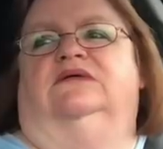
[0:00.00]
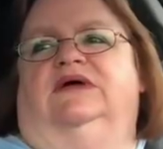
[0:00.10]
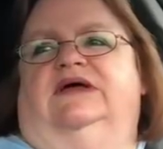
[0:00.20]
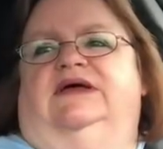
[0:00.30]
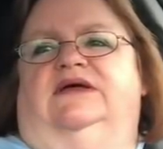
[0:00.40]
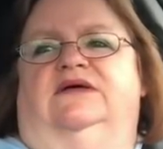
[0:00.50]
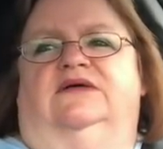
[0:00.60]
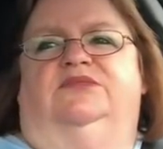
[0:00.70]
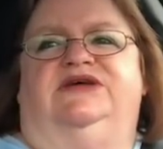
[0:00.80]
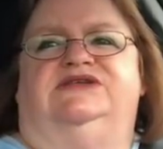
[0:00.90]
Okay,
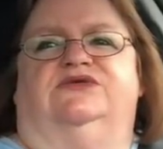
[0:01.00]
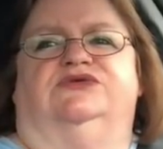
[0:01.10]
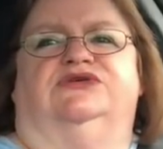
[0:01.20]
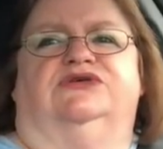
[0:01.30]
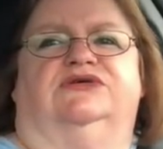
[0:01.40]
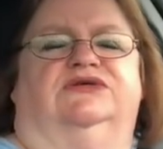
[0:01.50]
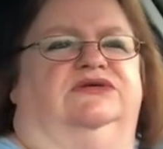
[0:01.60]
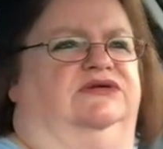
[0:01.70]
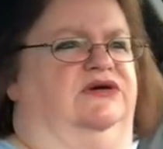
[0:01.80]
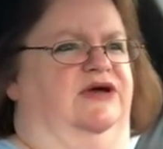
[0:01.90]
please don't turn.
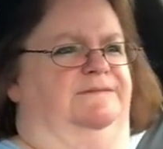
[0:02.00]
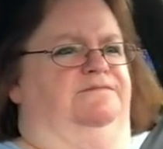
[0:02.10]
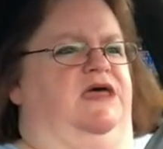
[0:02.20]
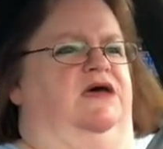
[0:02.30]
All right.